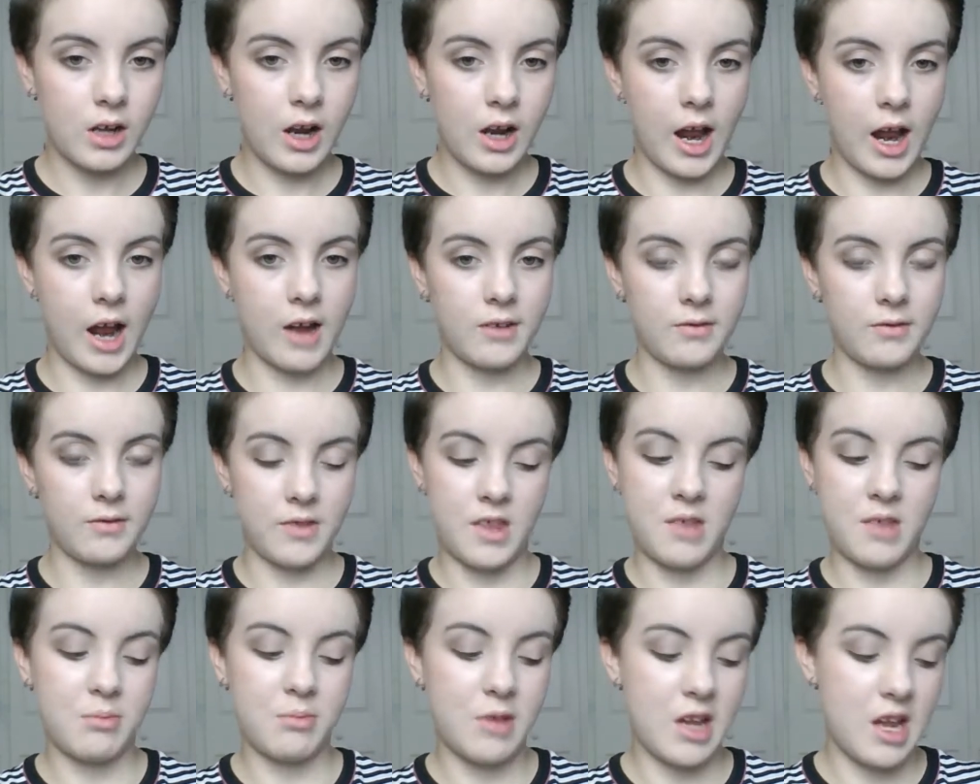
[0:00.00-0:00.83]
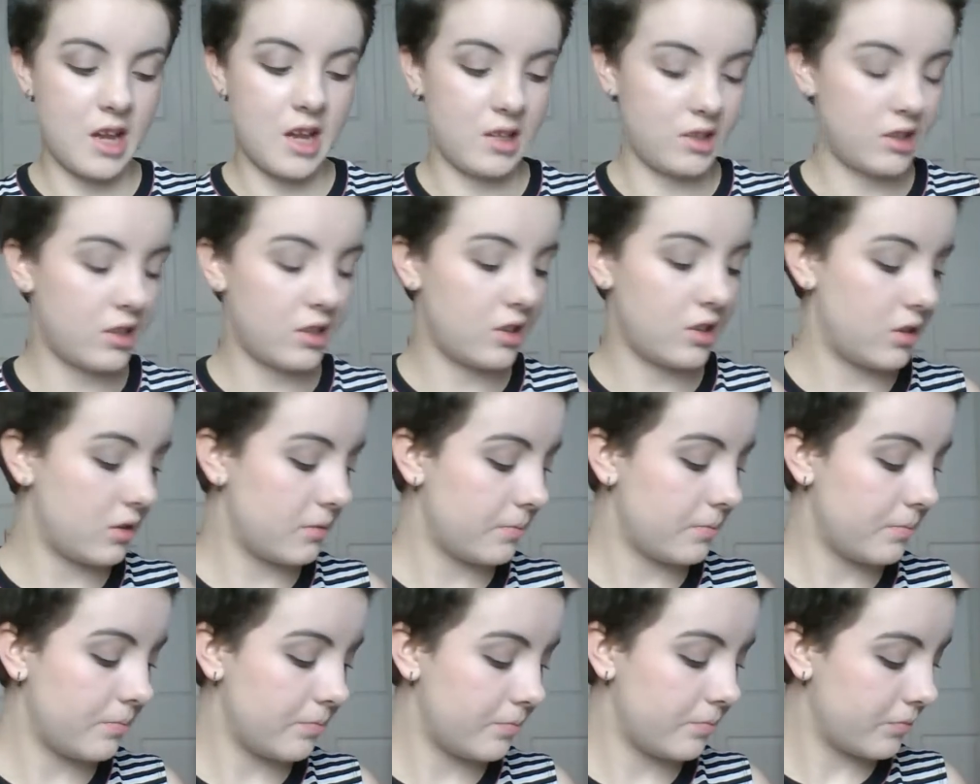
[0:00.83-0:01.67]
I have the base
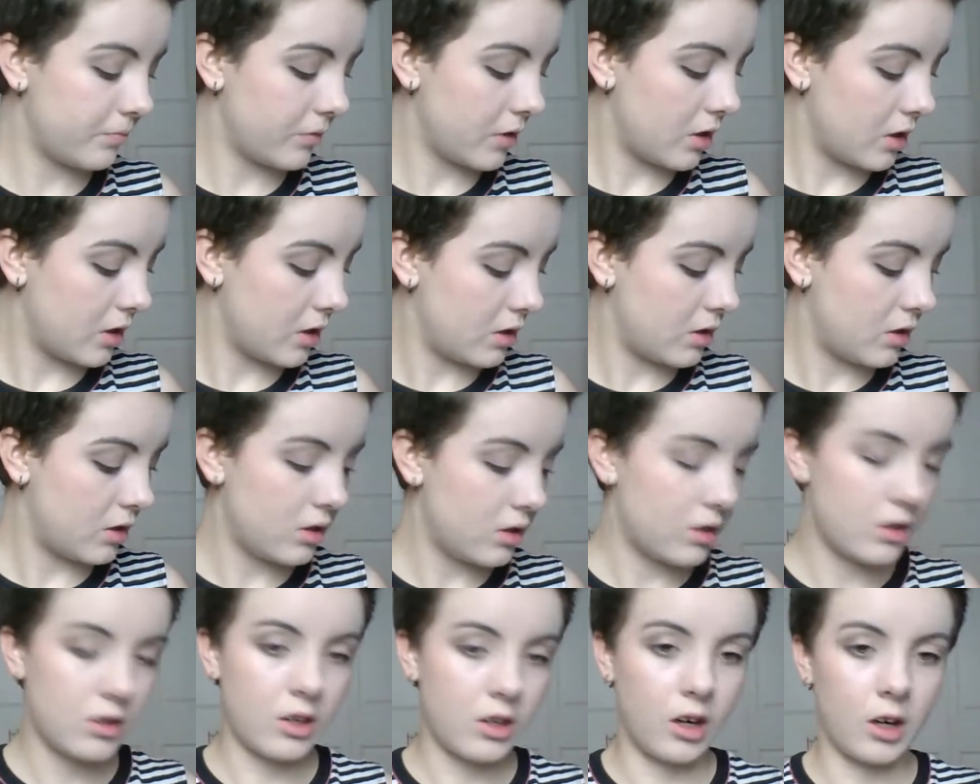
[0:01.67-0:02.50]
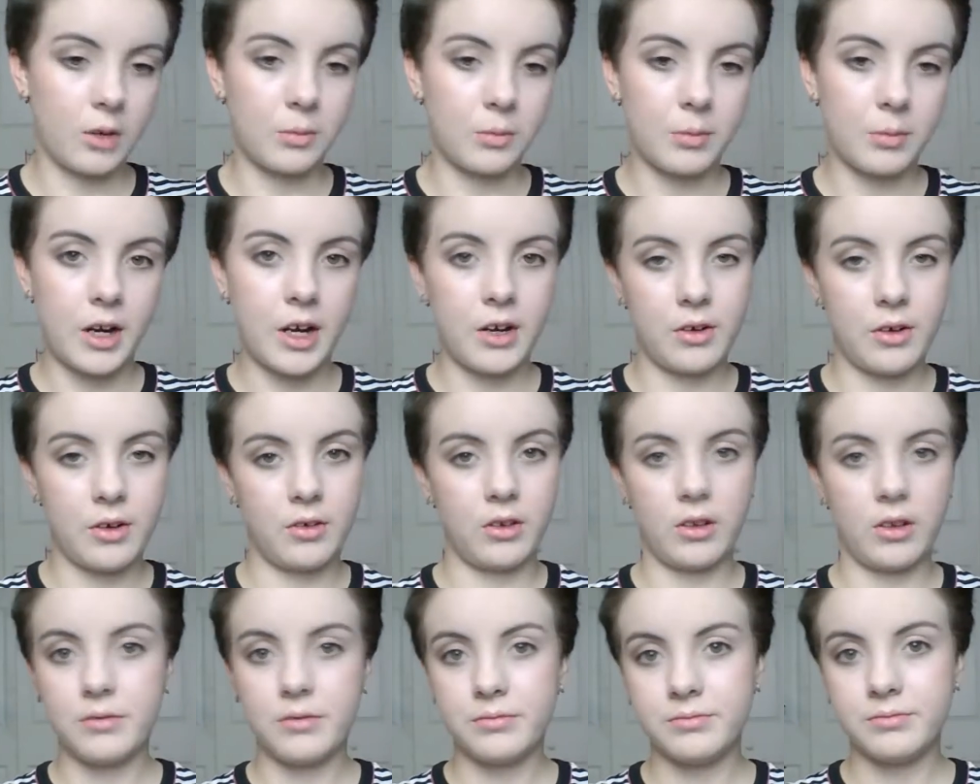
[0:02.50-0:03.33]
dark
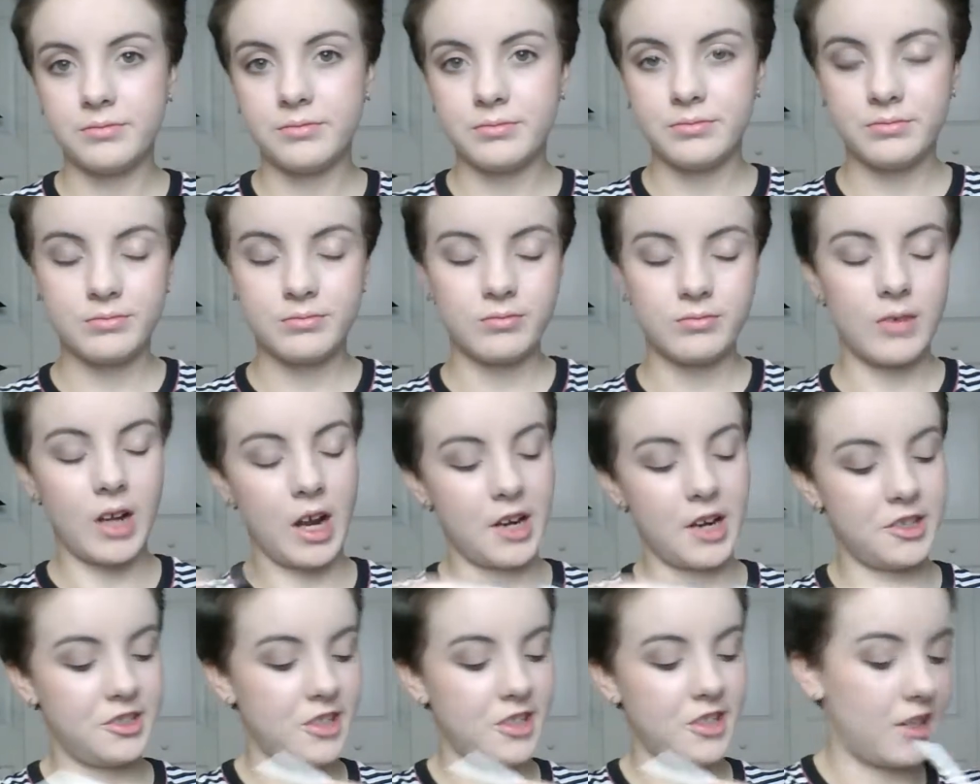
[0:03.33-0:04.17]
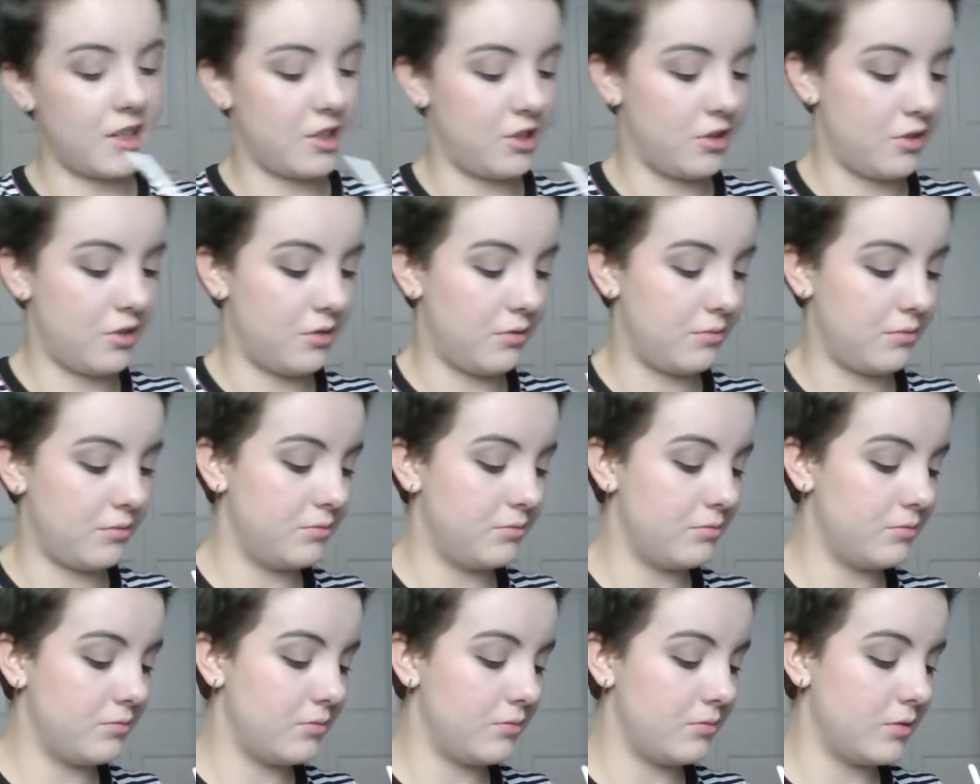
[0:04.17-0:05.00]
brown eyeshadow
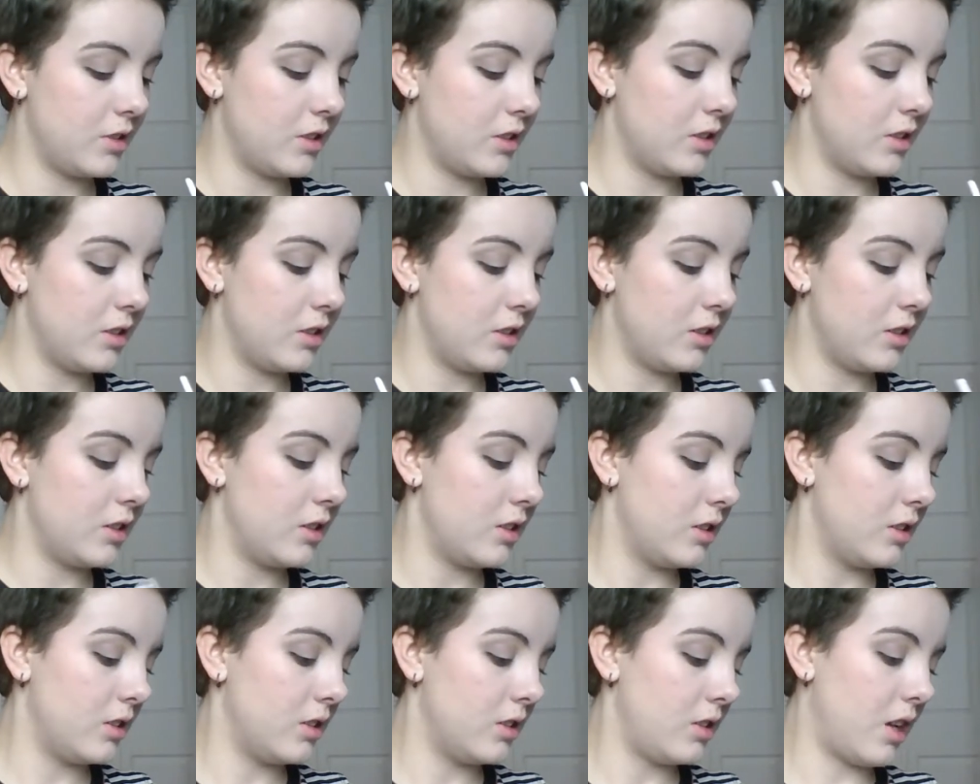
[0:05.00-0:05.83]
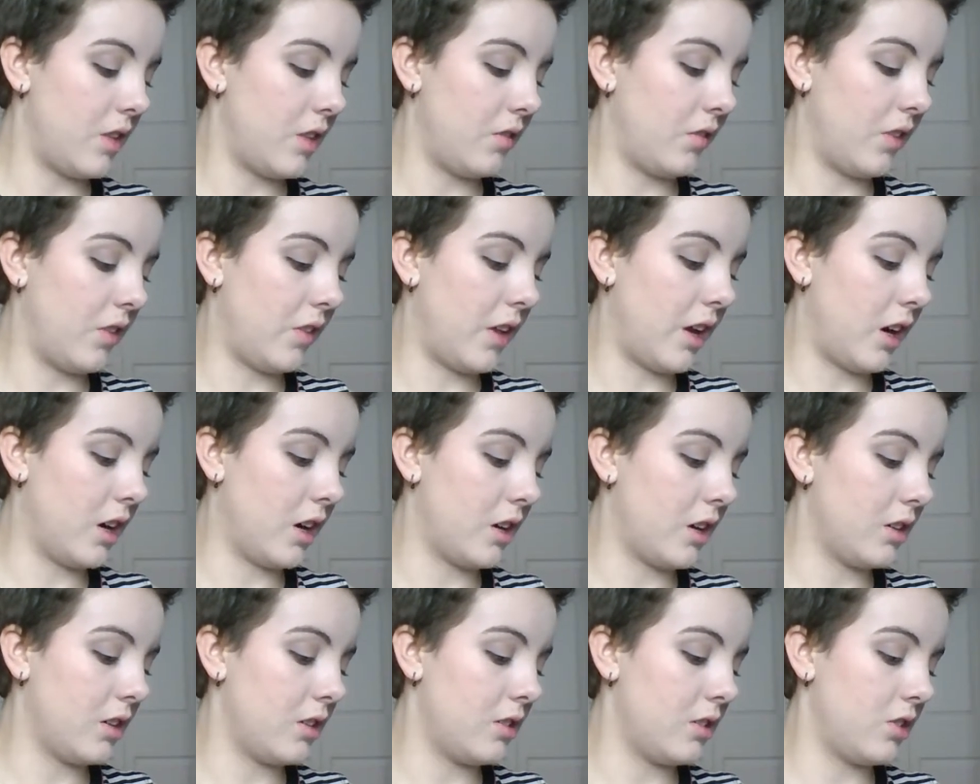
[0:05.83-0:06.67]
in
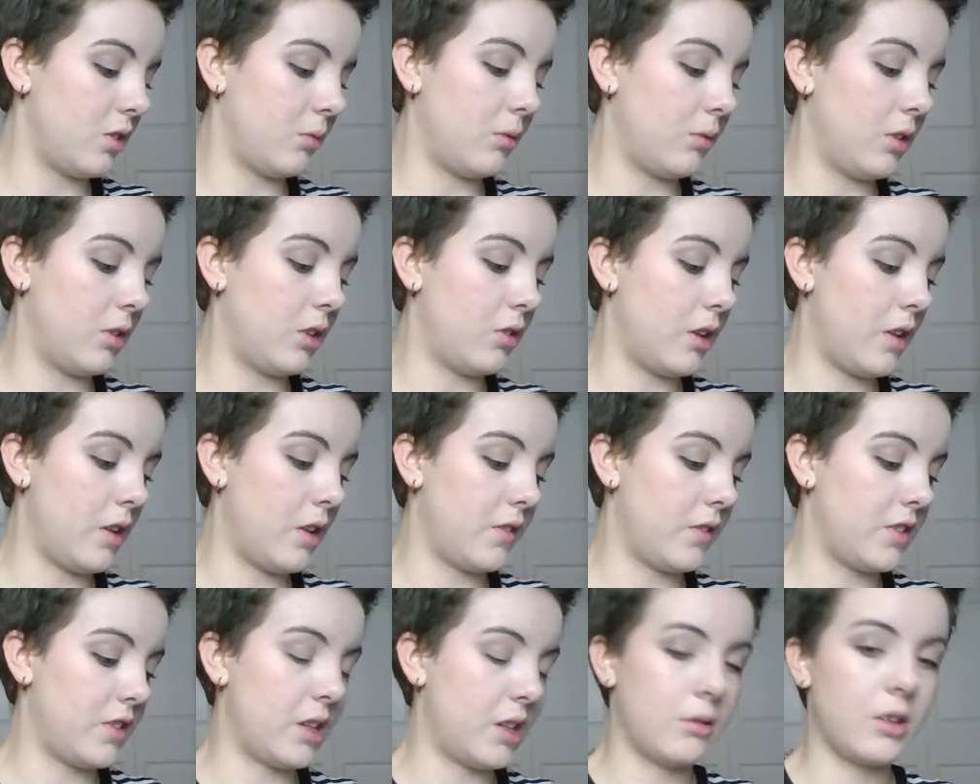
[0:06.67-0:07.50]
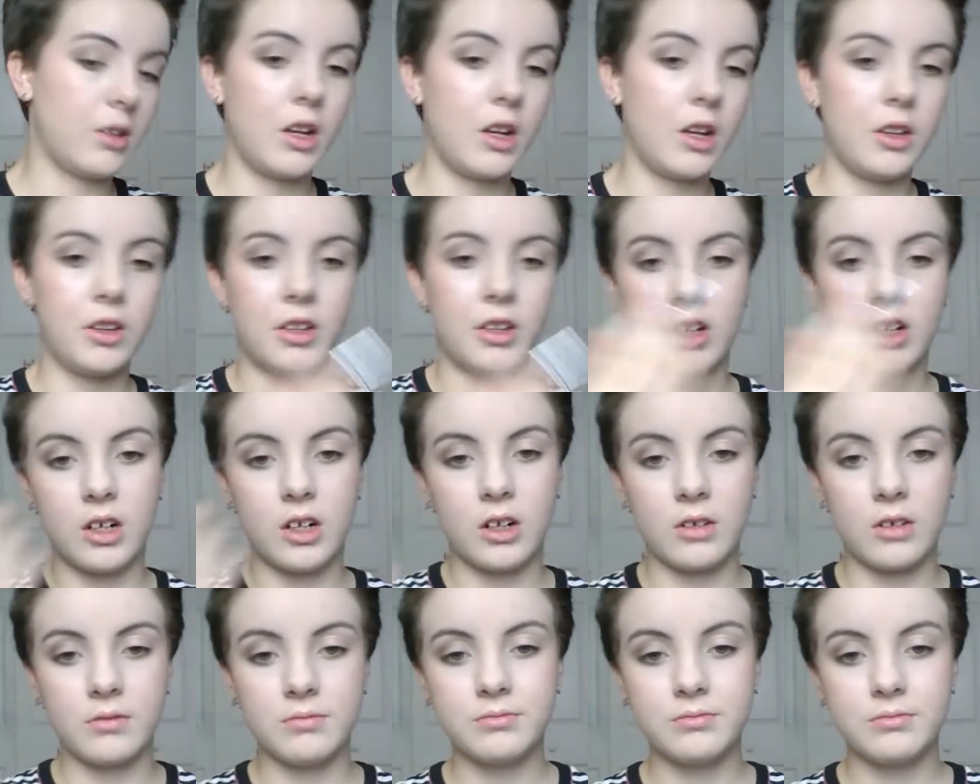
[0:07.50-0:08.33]
there. So I'm going in the same
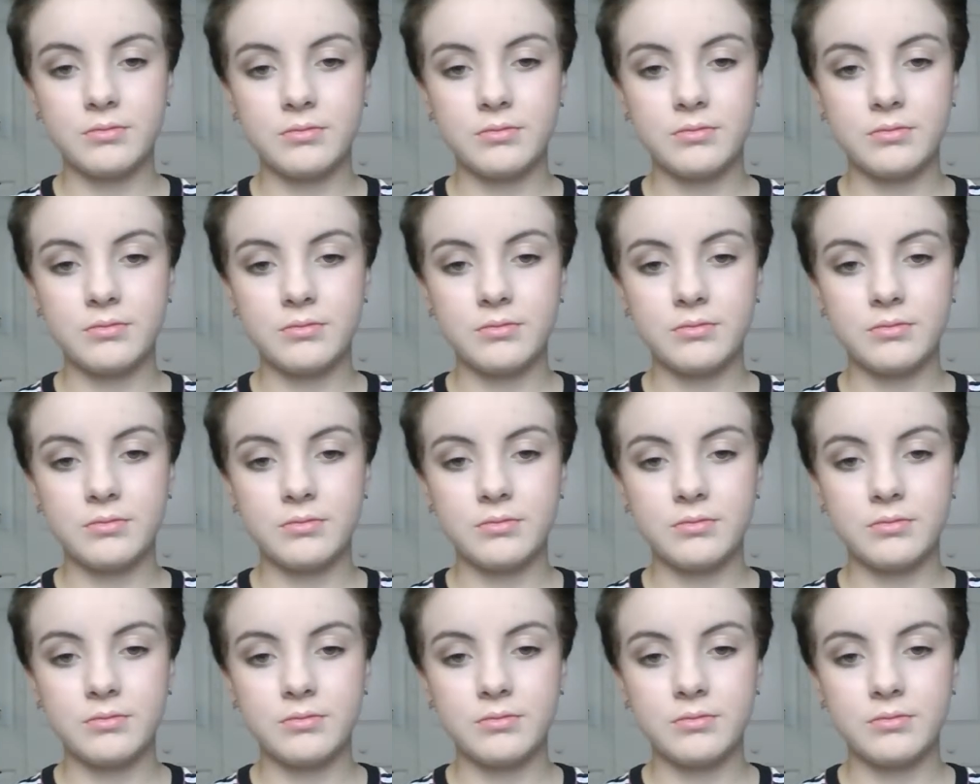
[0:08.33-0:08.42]
color,